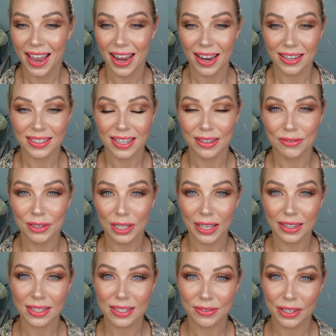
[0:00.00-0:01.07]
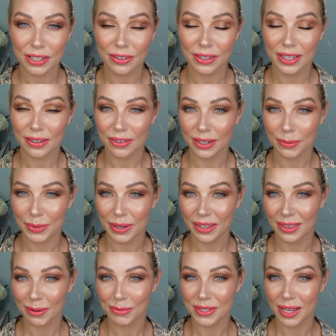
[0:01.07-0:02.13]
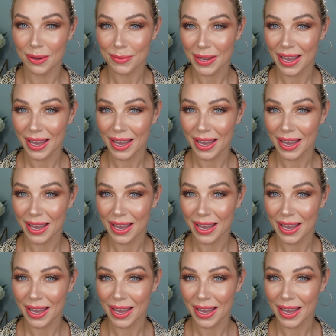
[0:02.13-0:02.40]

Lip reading: And if you like this video, give it a big thumbs up,